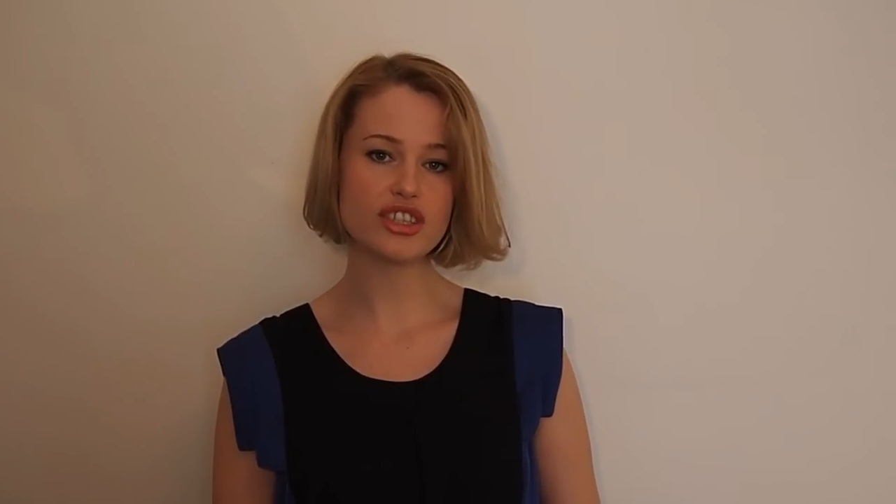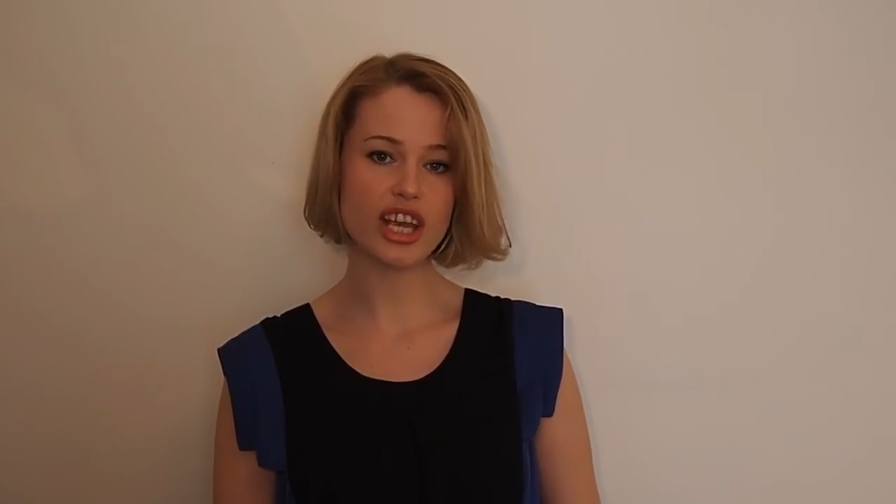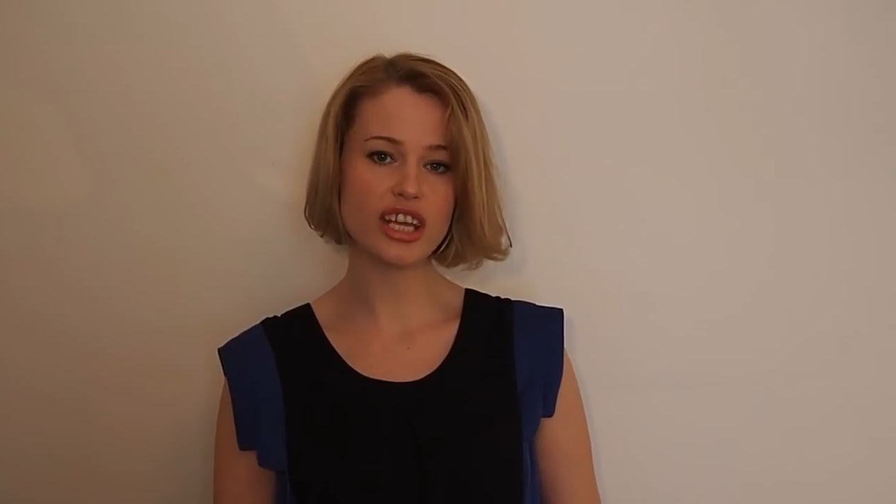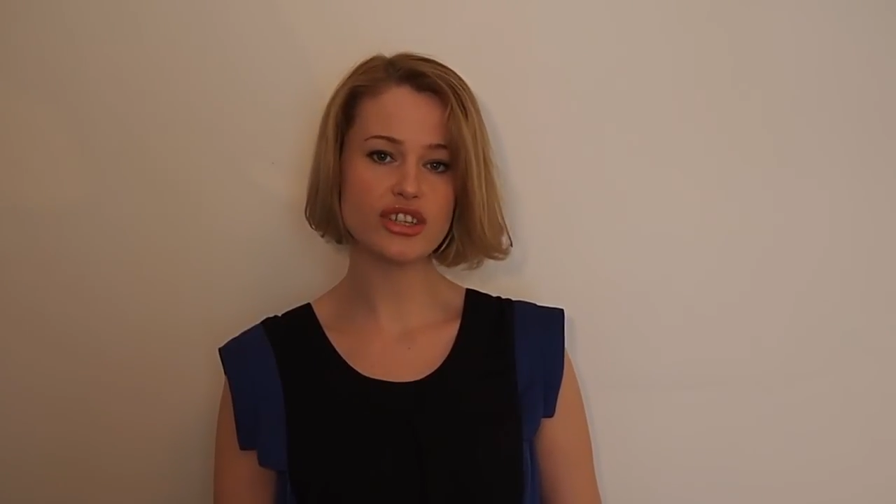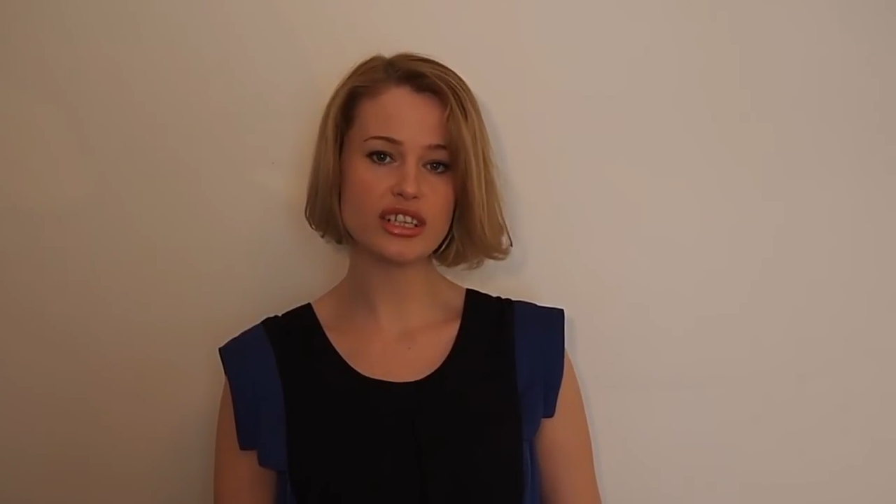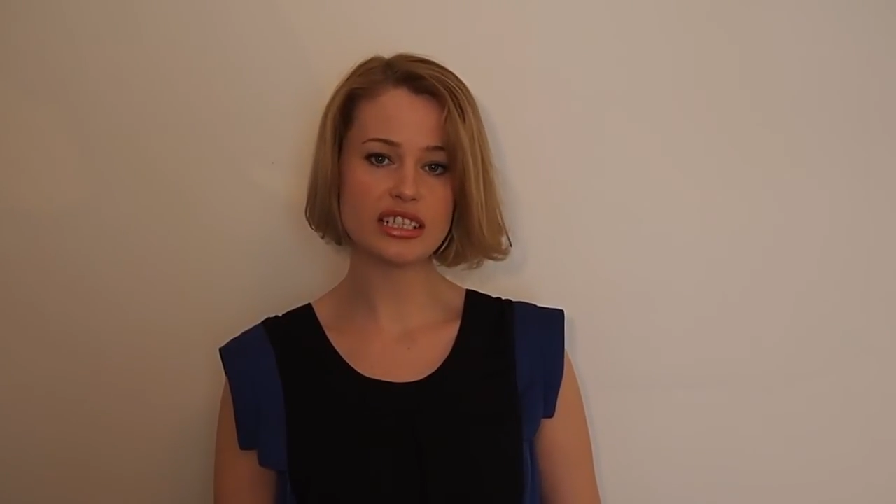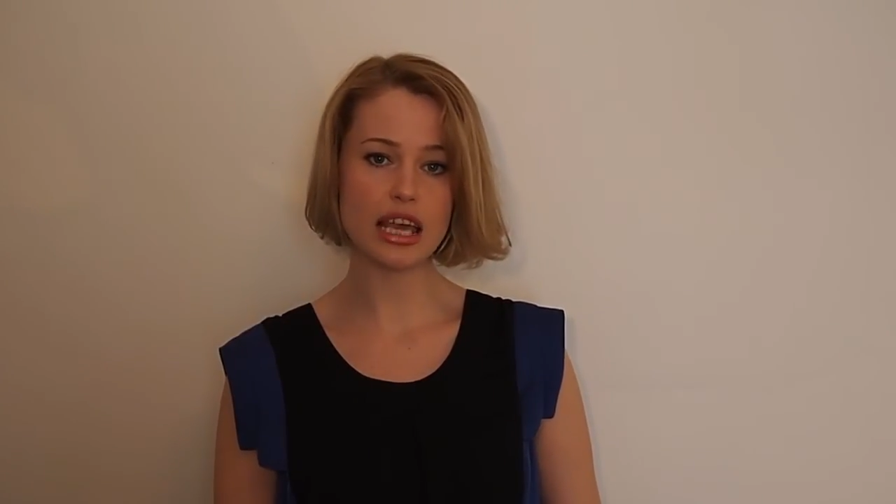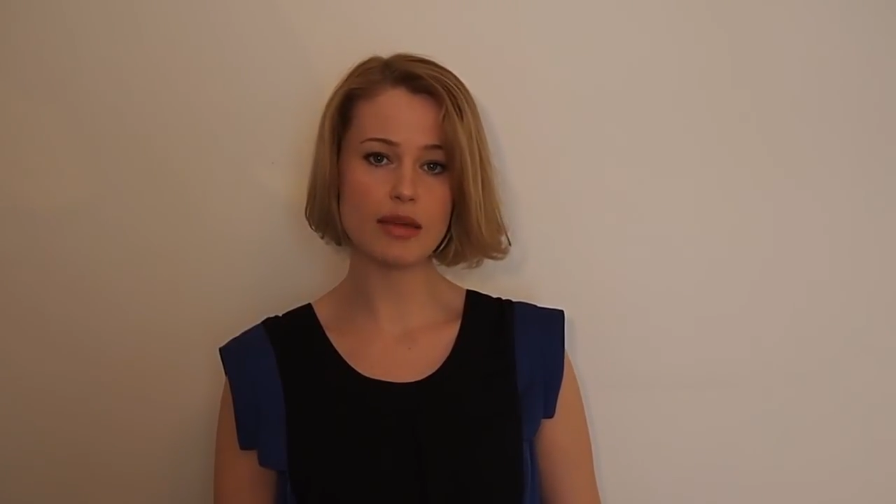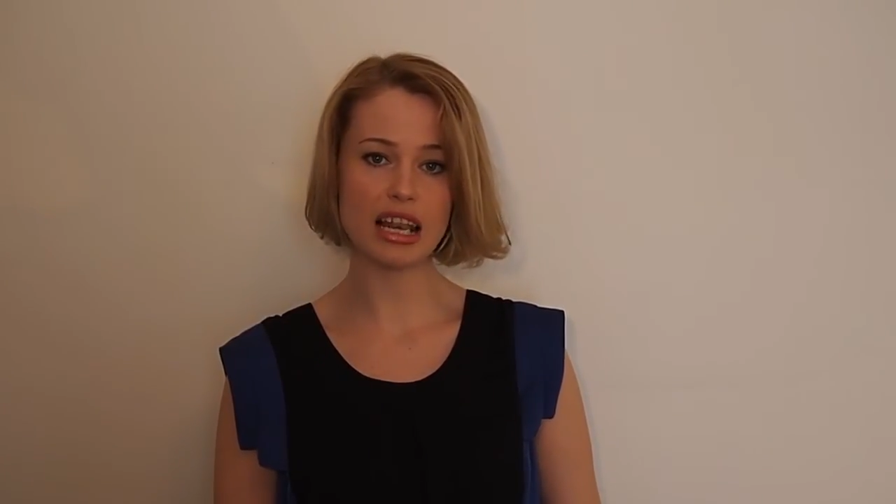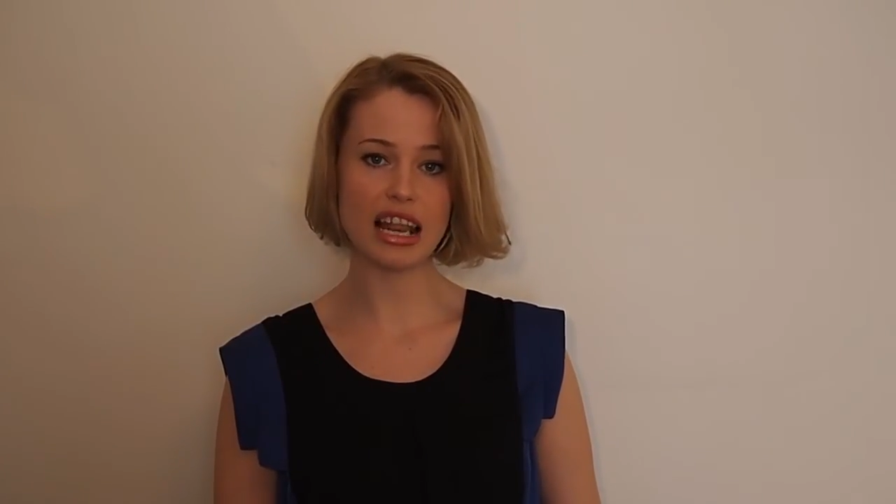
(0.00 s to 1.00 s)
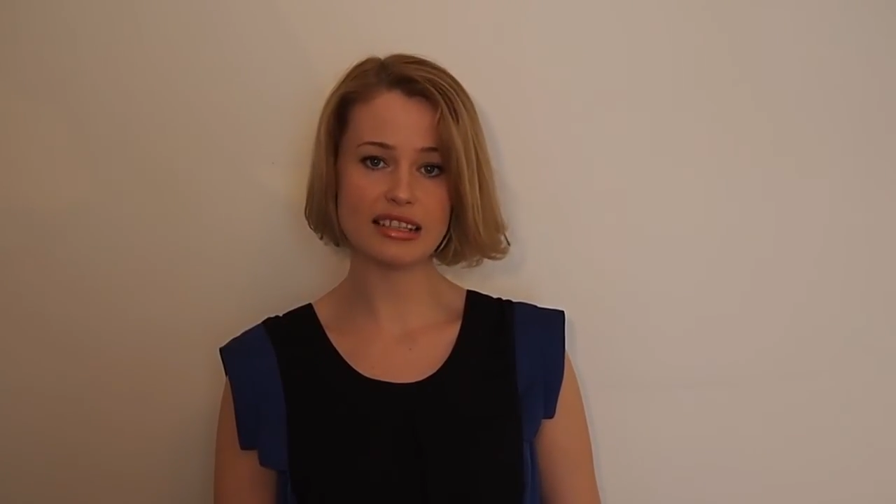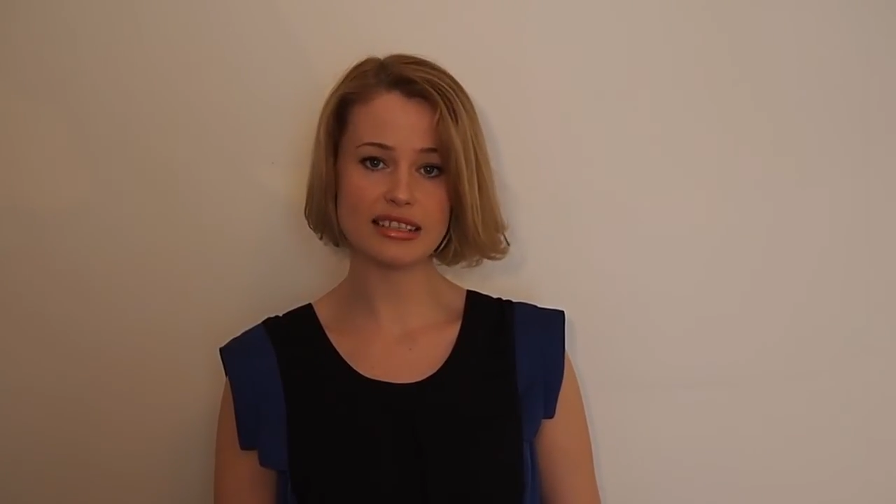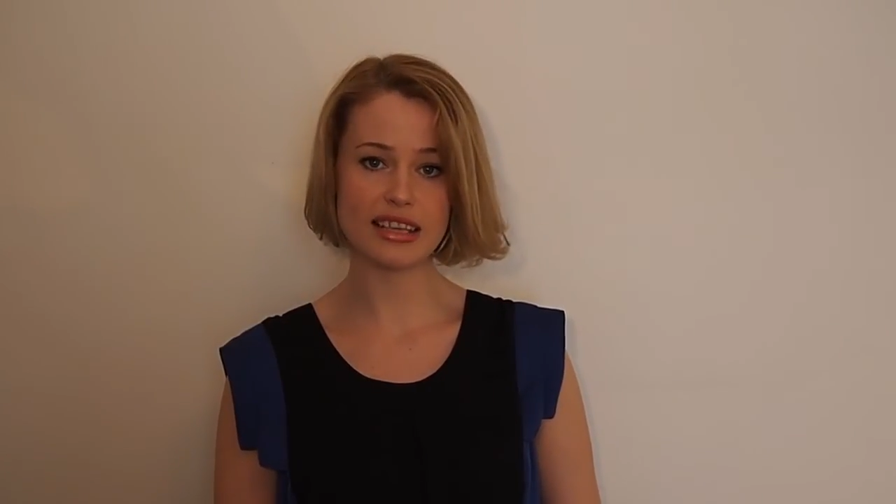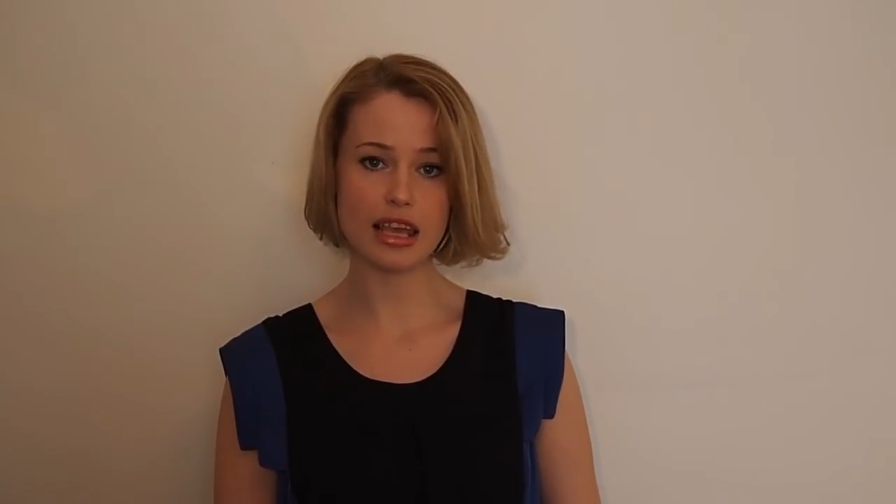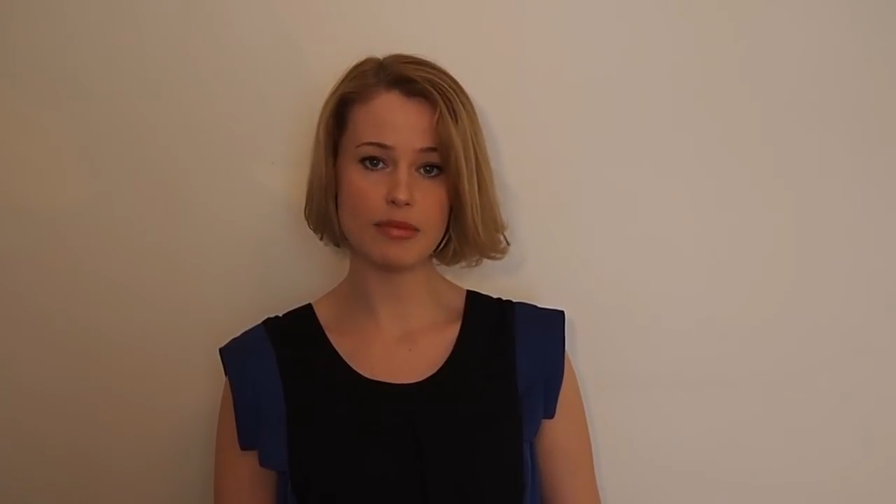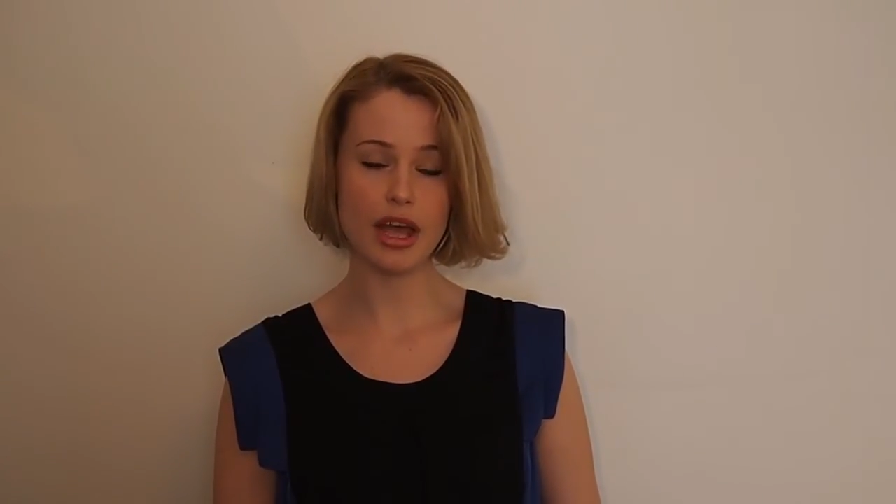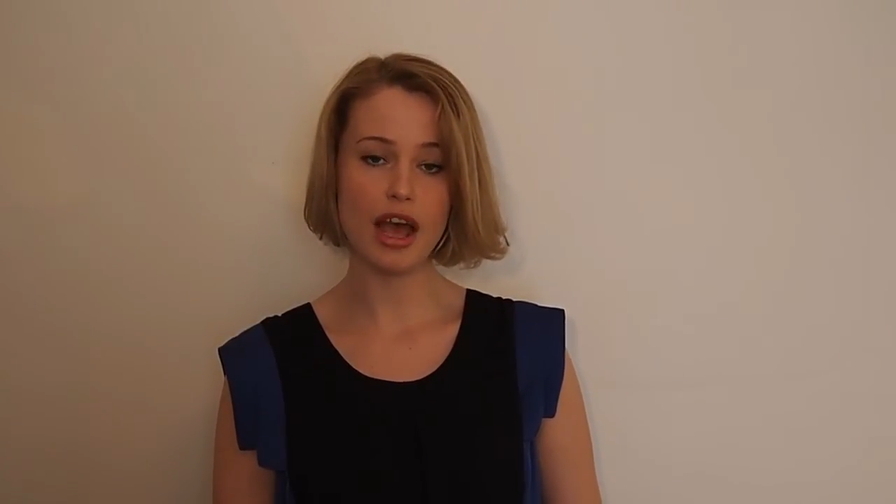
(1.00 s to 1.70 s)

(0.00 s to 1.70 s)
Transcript: changing cyber landscape